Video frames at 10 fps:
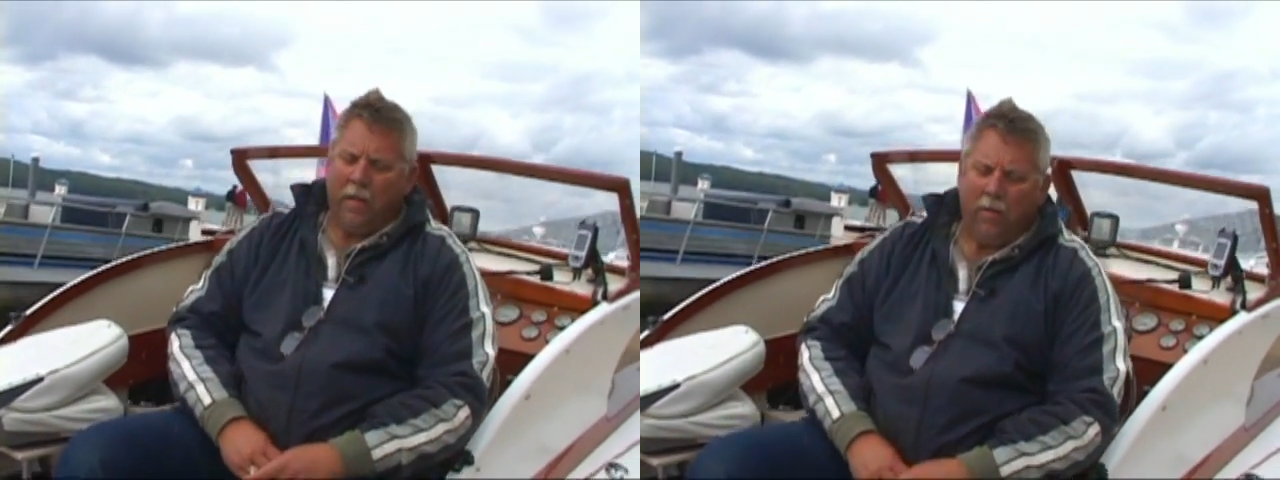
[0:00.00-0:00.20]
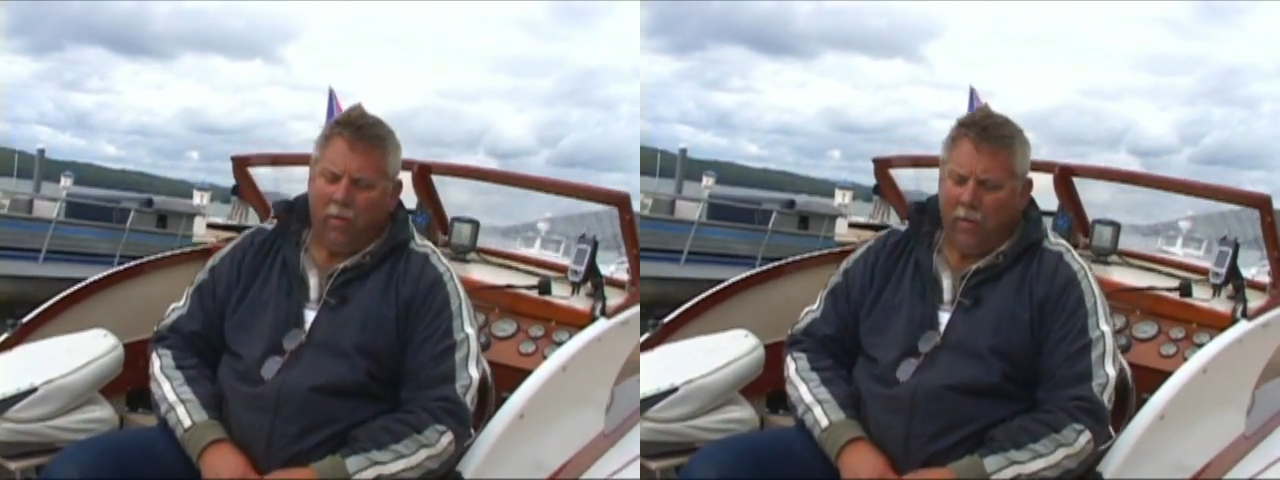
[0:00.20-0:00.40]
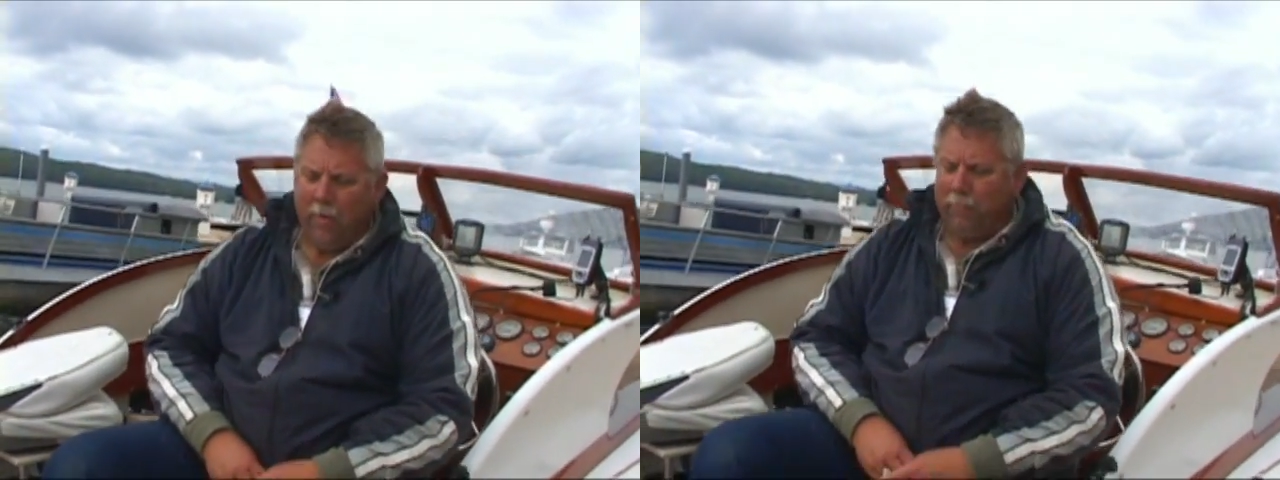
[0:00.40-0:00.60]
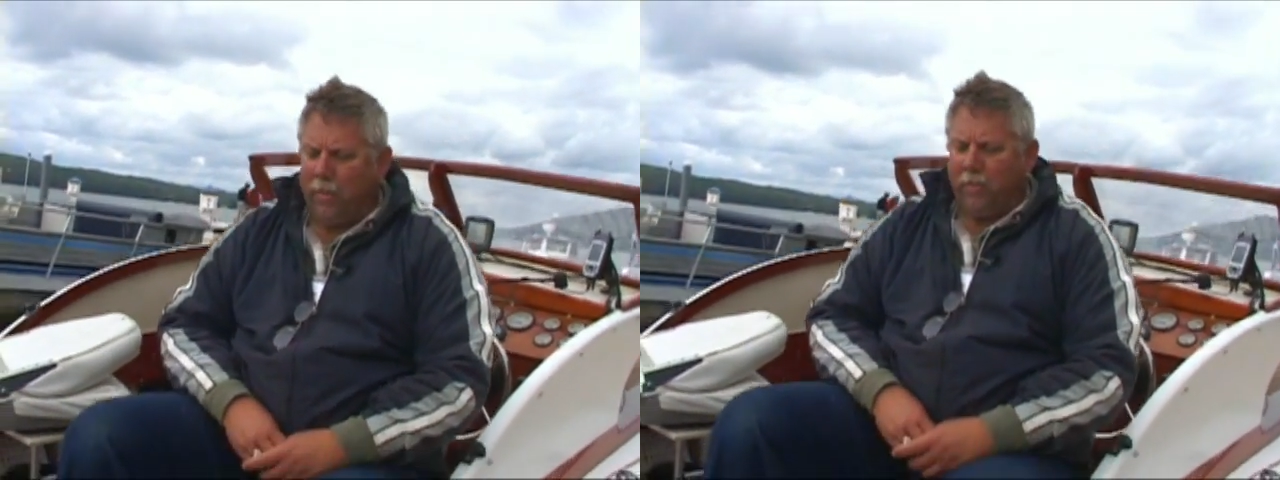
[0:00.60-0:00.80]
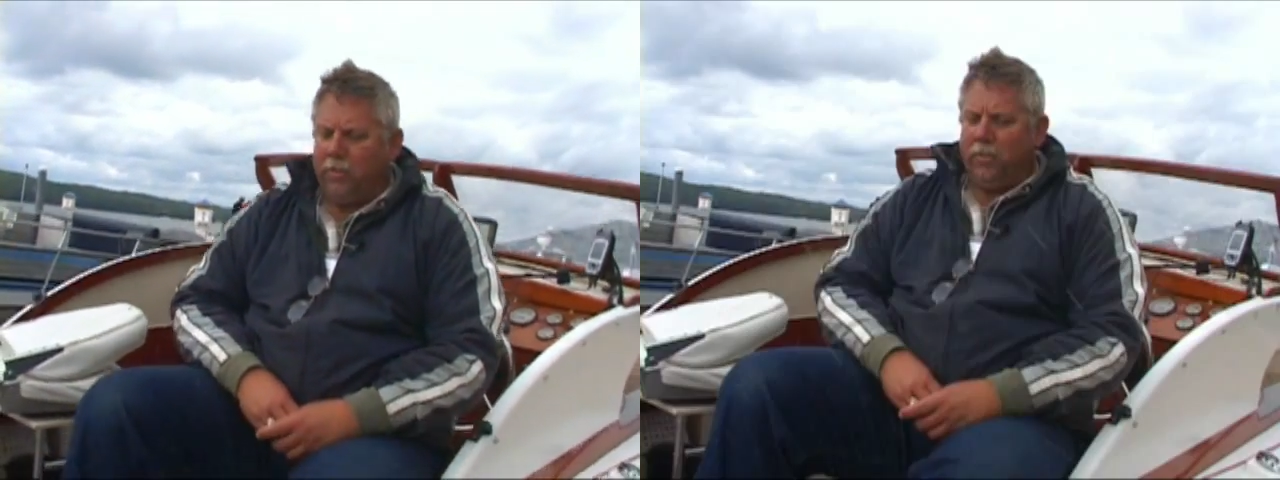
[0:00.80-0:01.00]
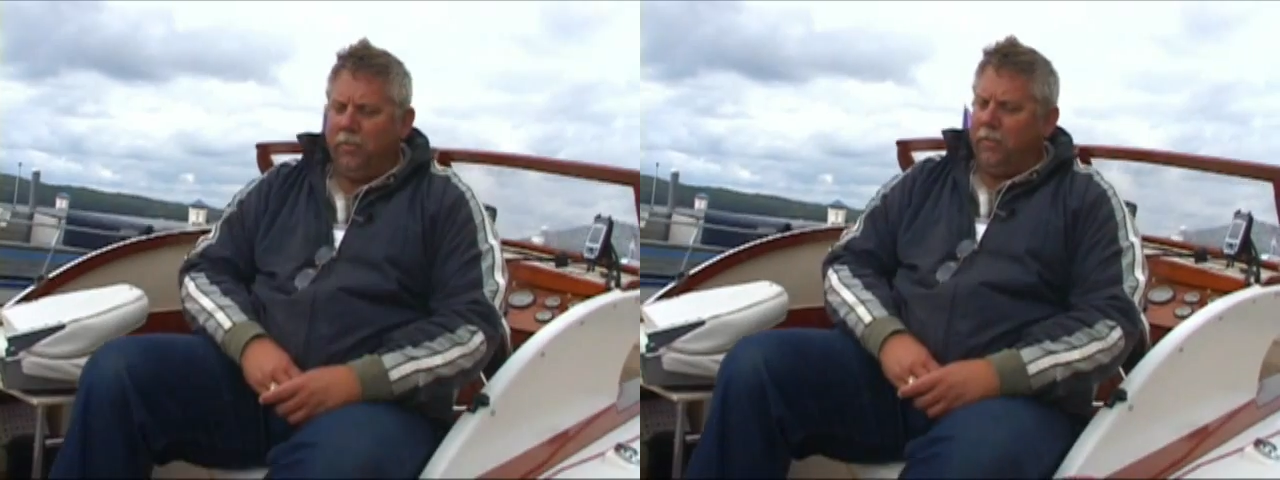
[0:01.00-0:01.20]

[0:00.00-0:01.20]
Not all that much.